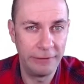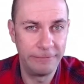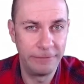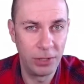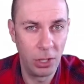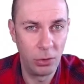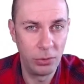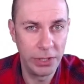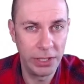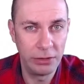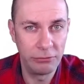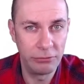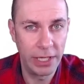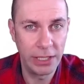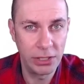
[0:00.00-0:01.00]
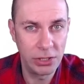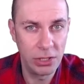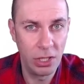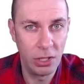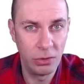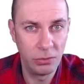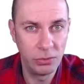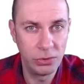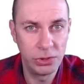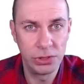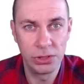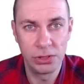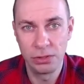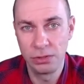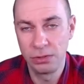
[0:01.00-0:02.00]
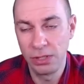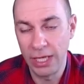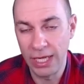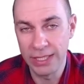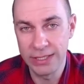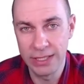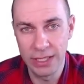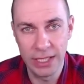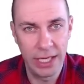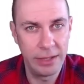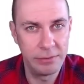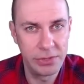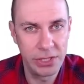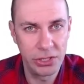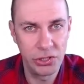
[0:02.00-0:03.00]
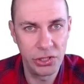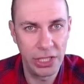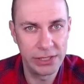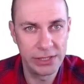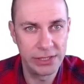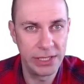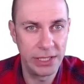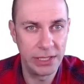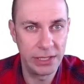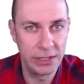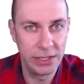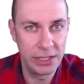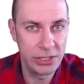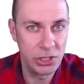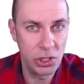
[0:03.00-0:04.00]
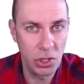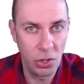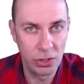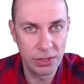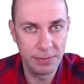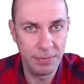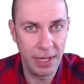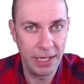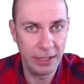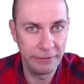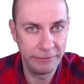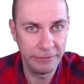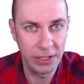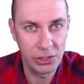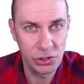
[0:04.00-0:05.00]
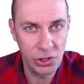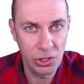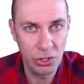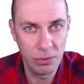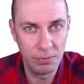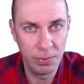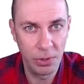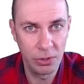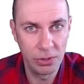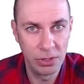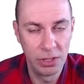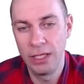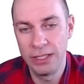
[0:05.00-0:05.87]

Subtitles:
floating rate note, as the name suggests, it does not pay a fixed coupon.